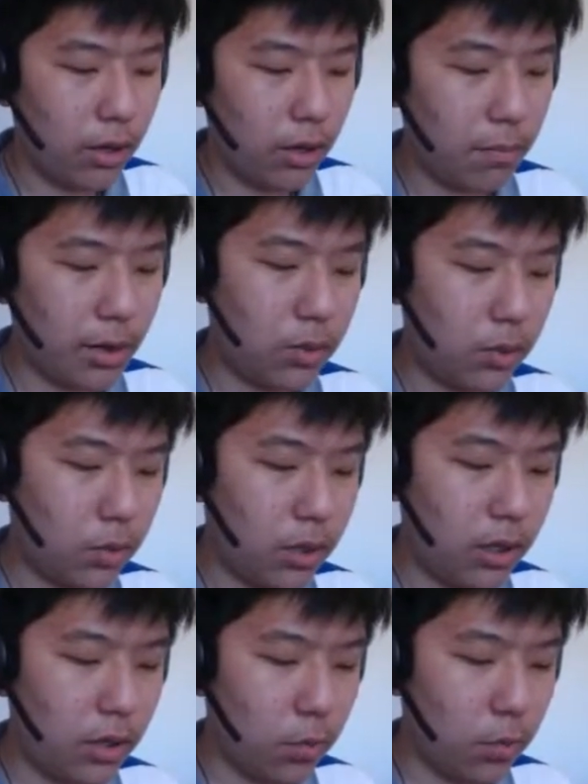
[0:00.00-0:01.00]
by
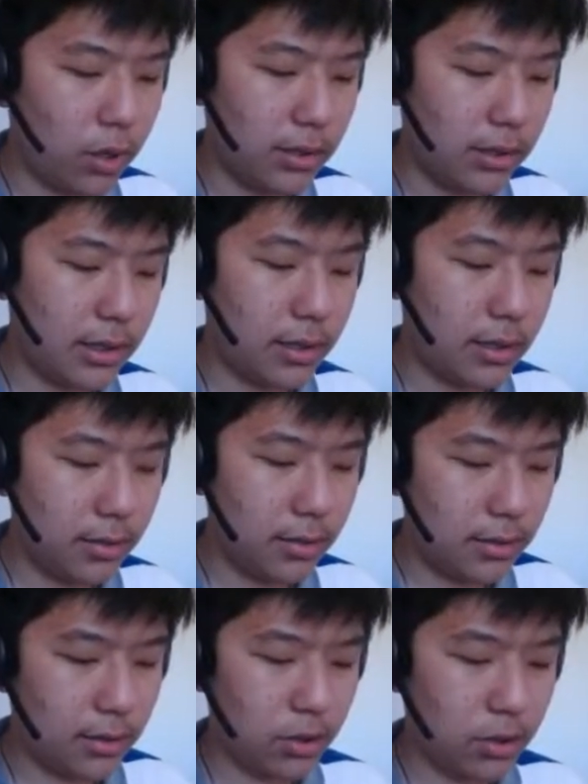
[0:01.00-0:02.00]
21 seconds,
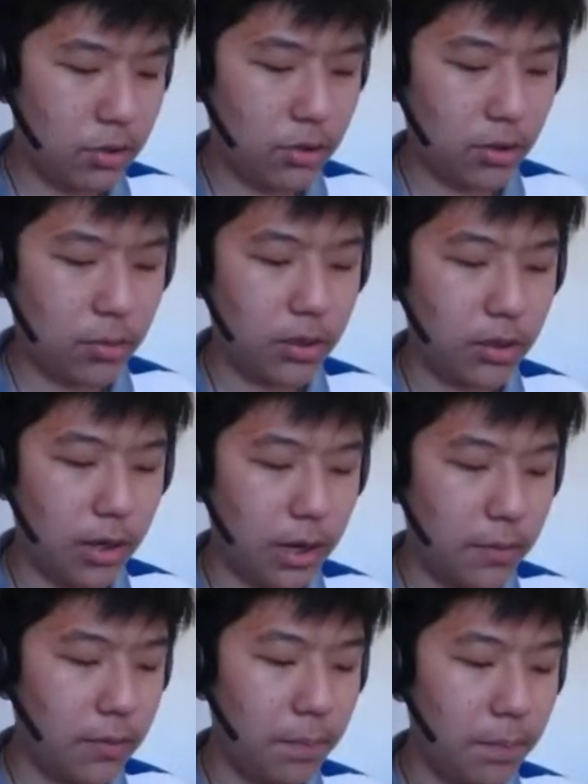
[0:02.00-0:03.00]
so I should stop the timer.